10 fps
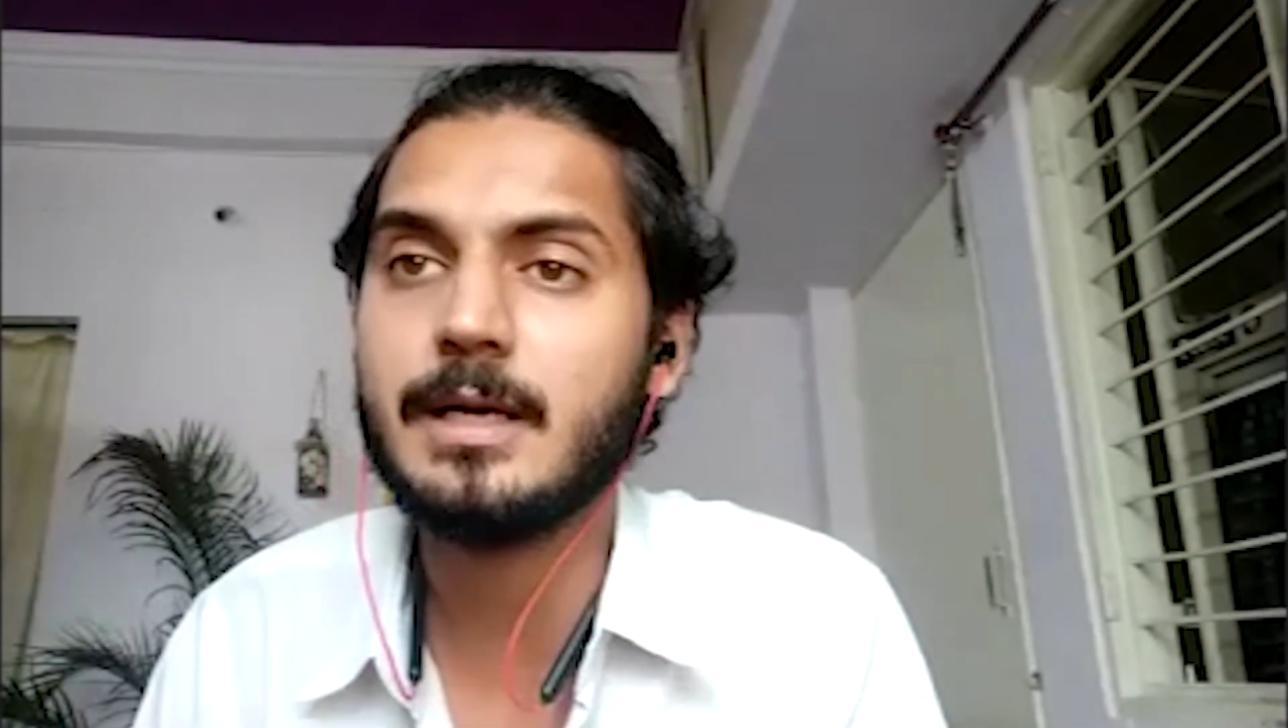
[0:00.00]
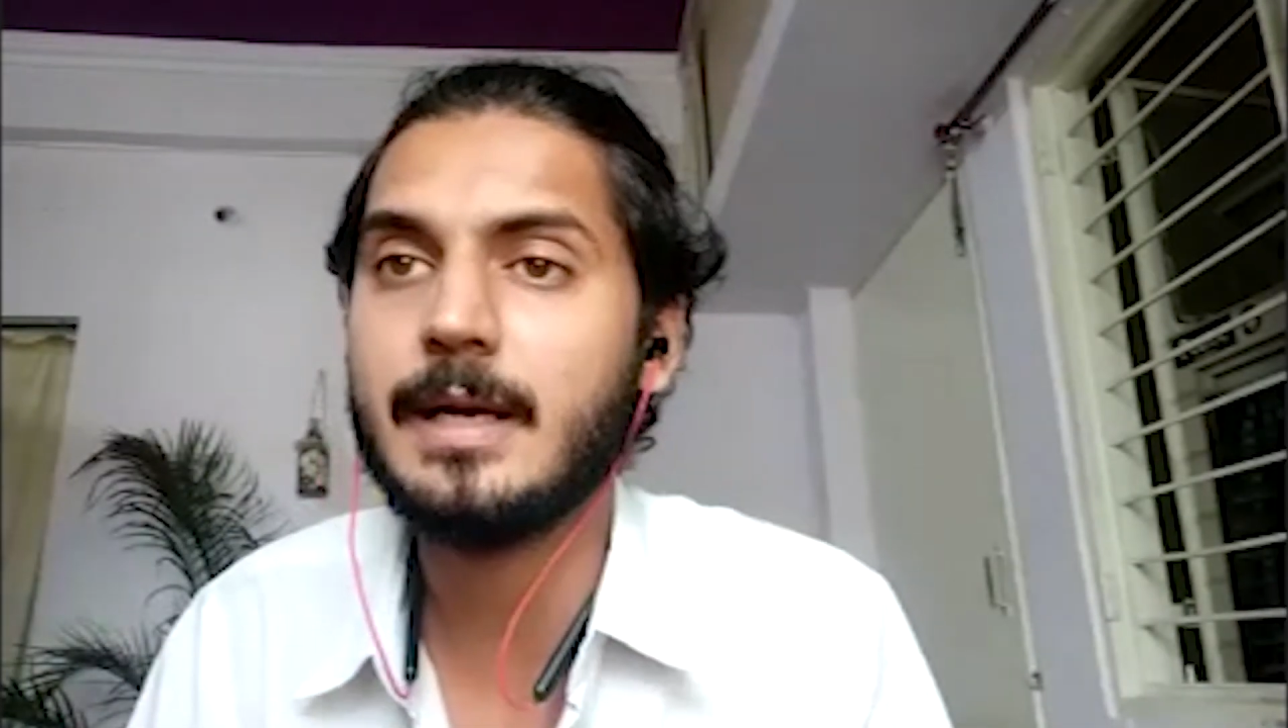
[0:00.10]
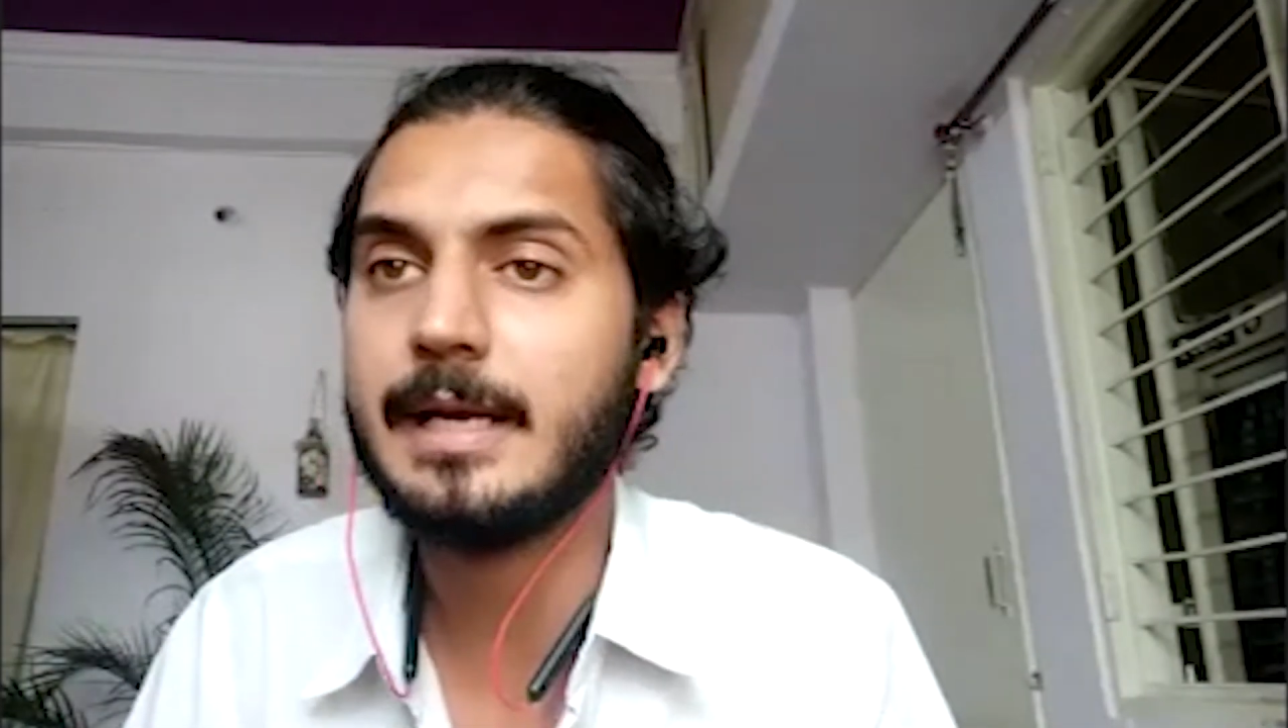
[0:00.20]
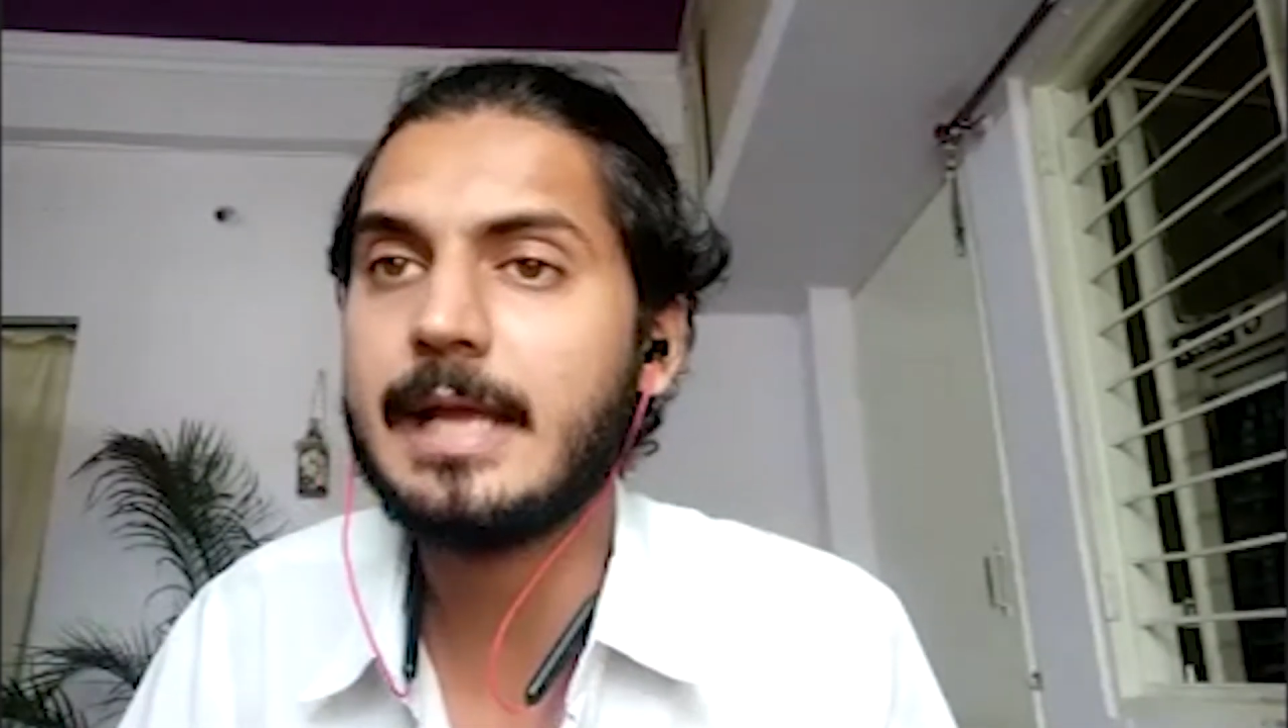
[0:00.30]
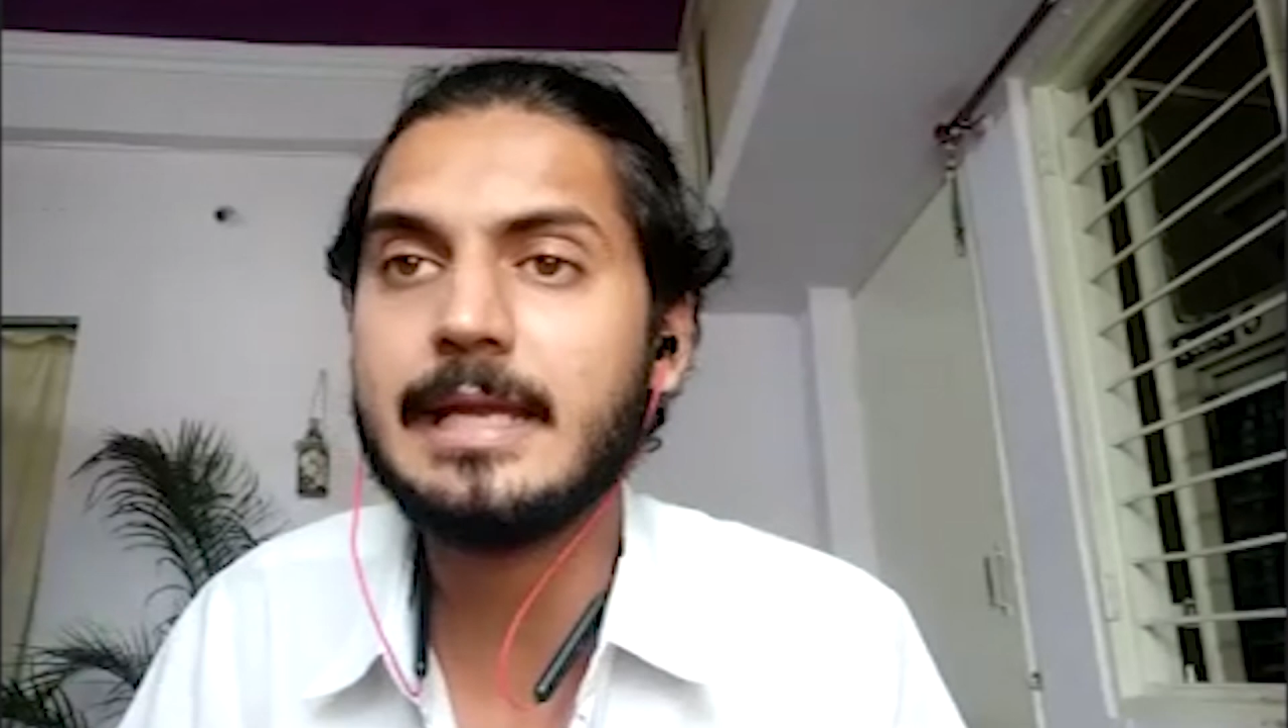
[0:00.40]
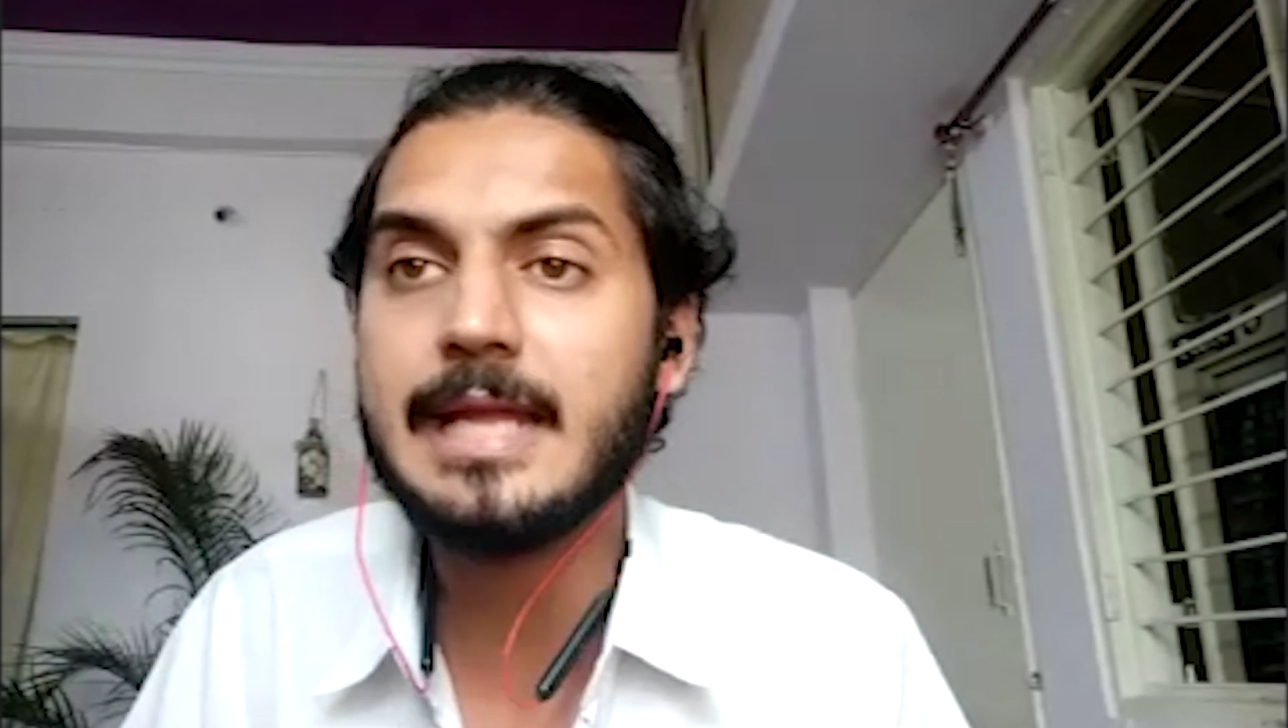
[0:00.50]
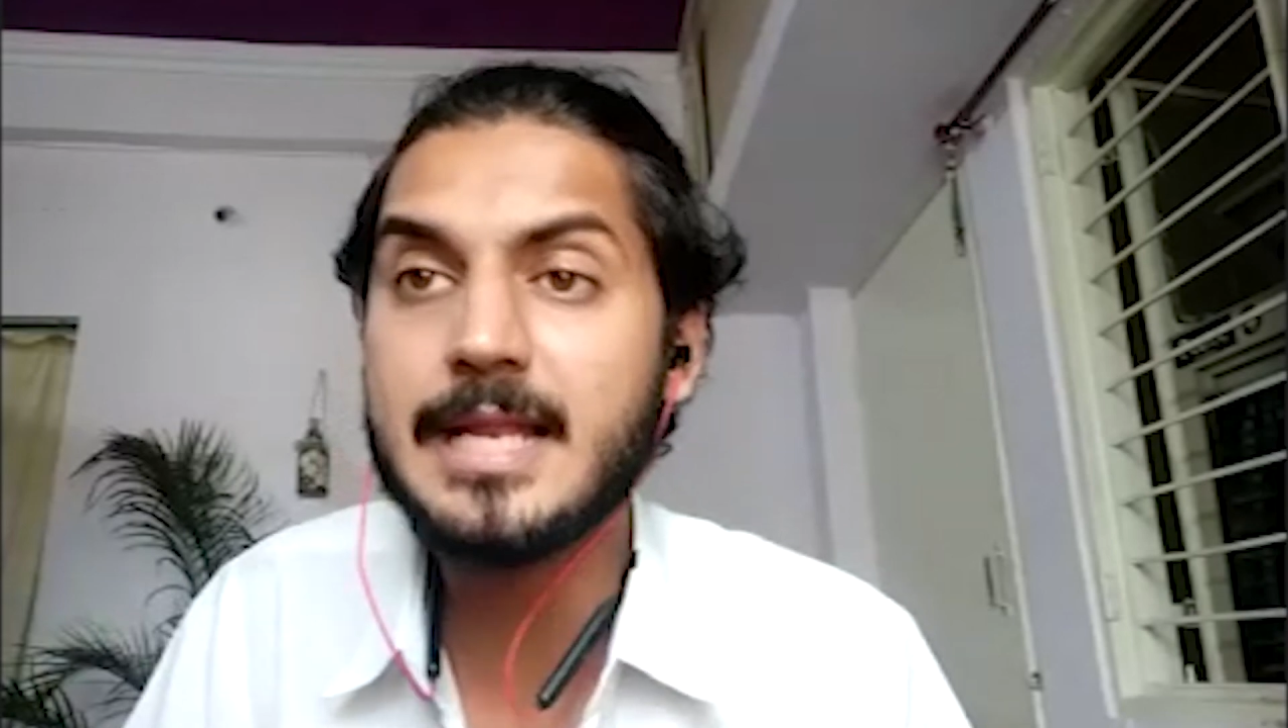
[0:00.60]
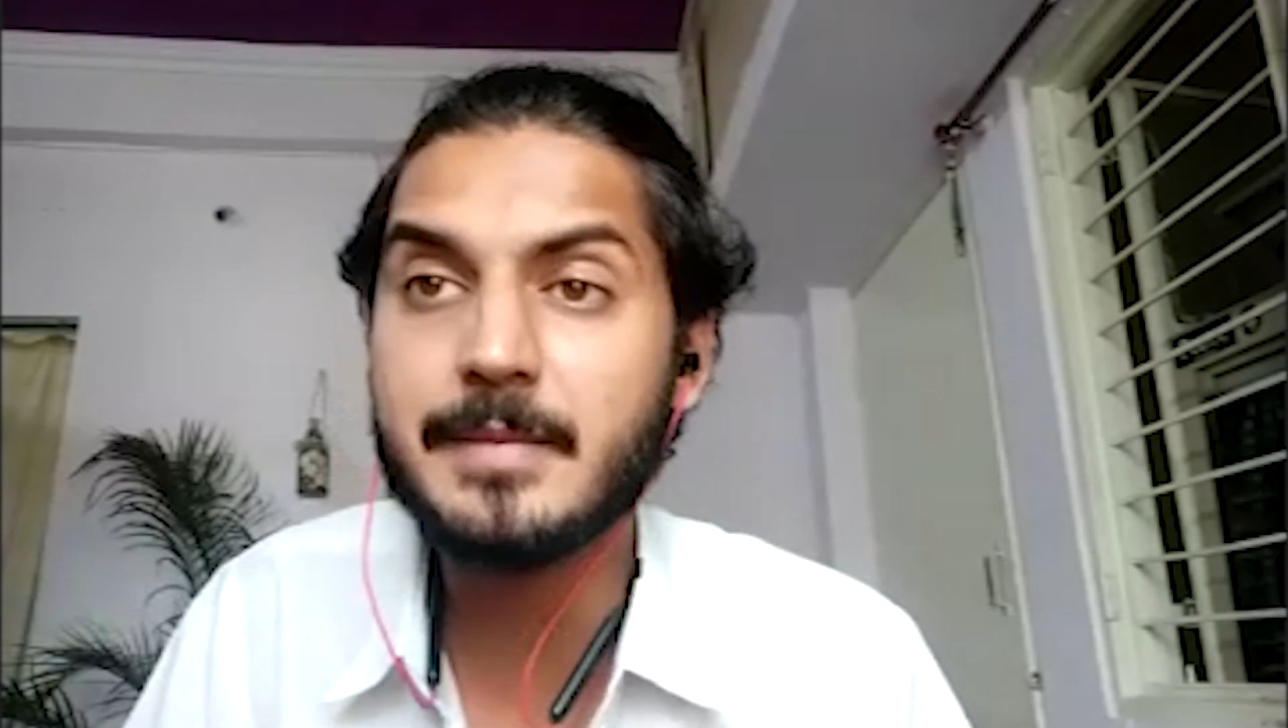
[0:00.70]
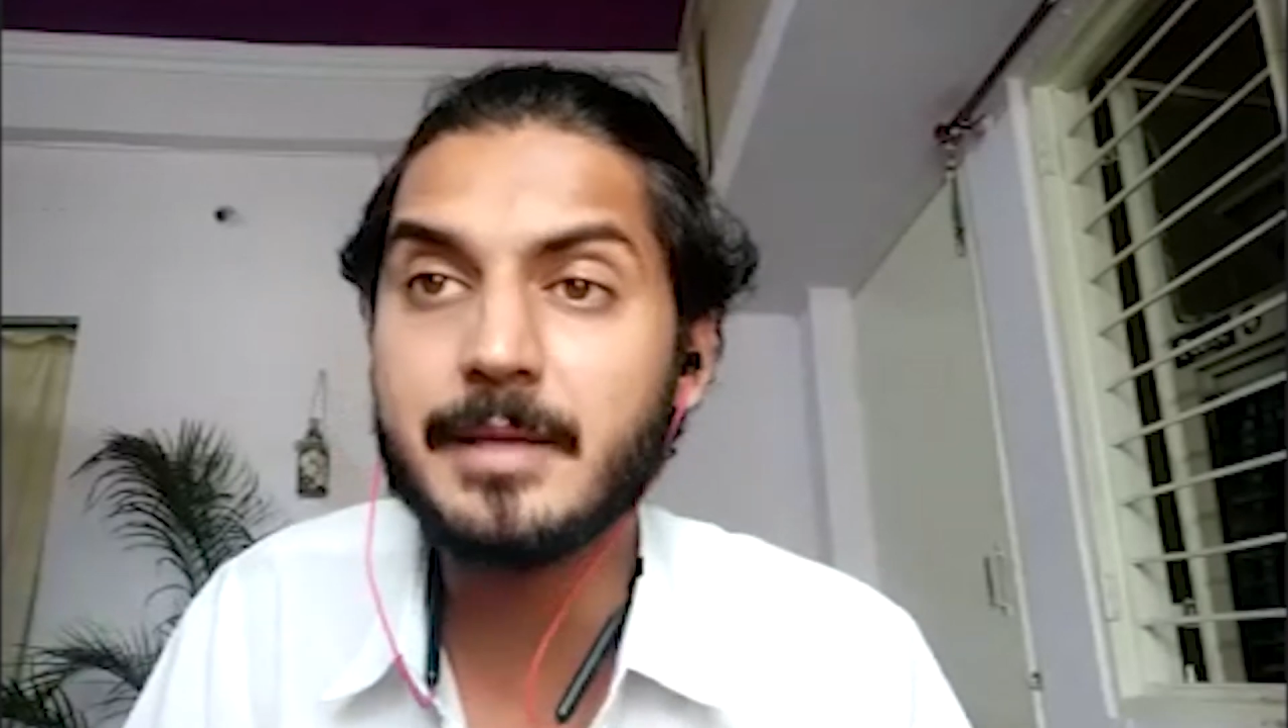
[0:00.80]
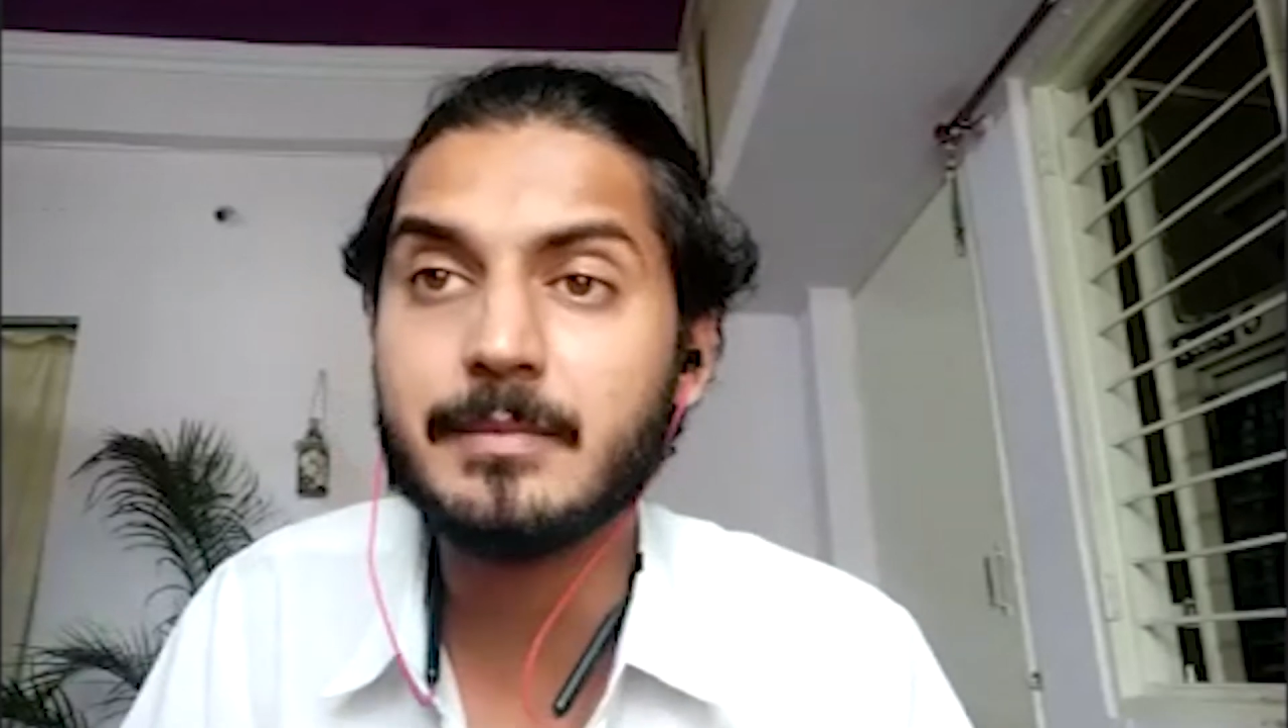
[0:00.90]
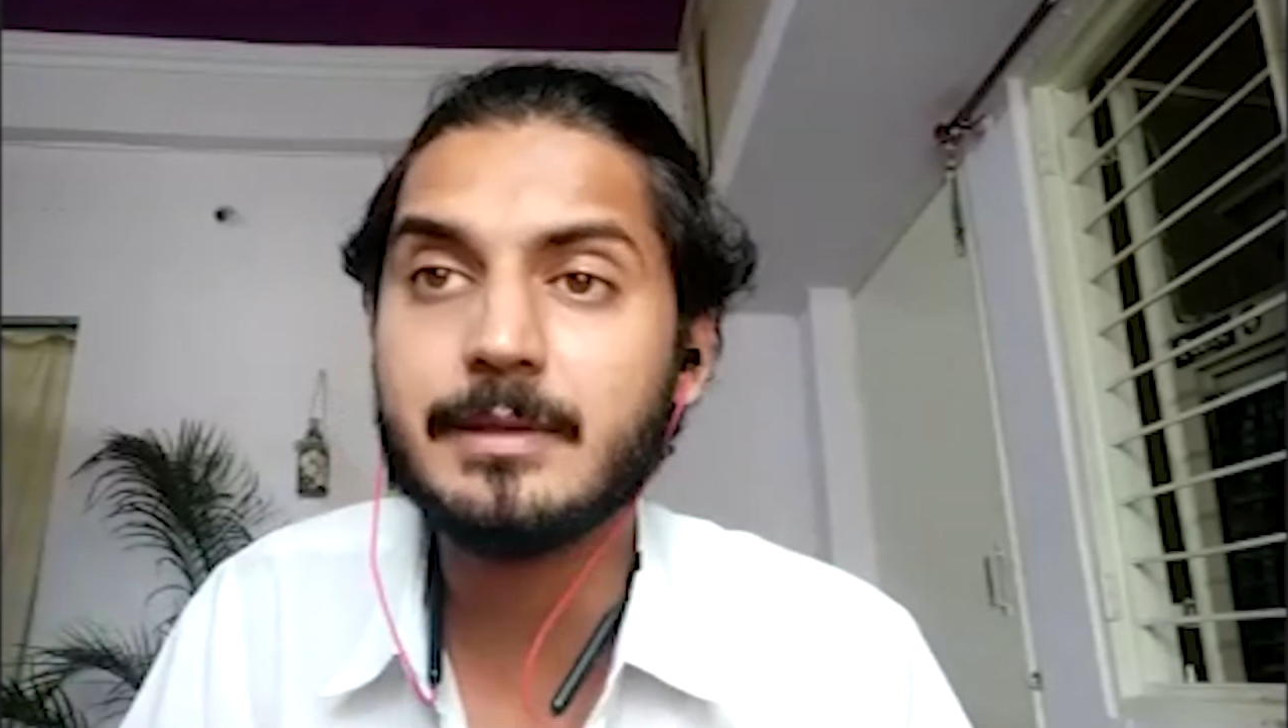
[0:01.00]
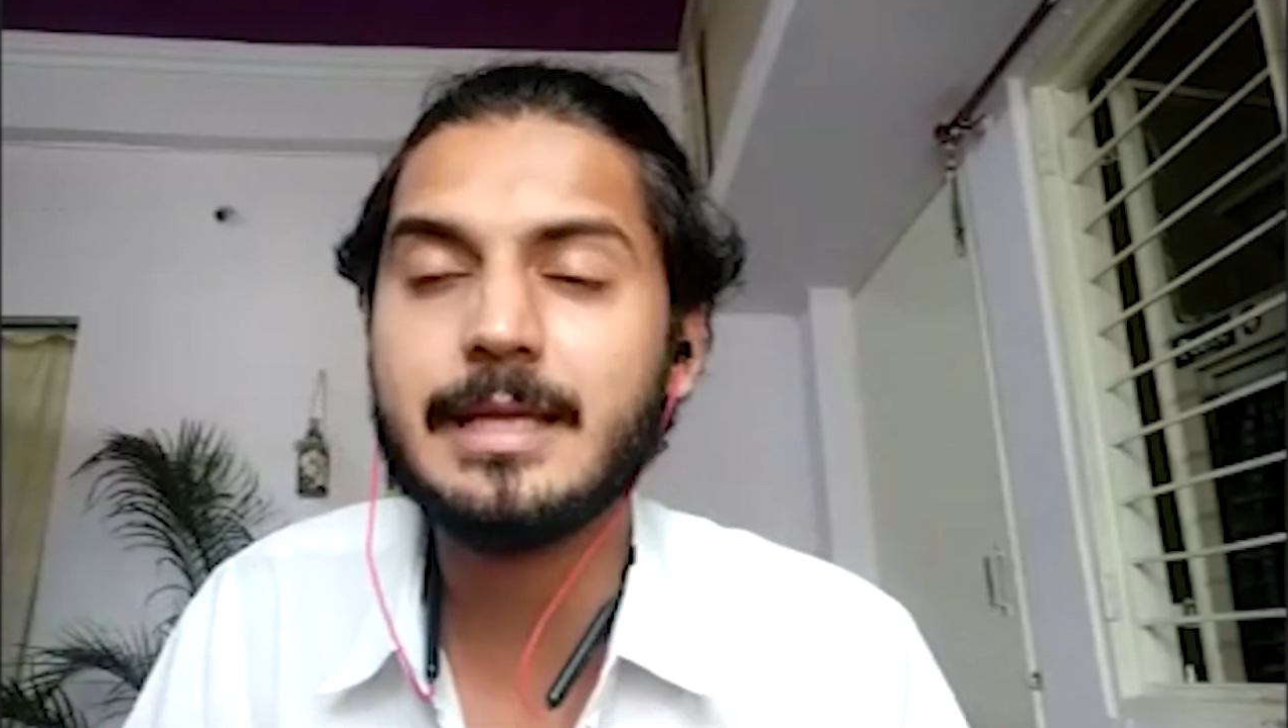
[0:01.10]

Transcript: and I can help them,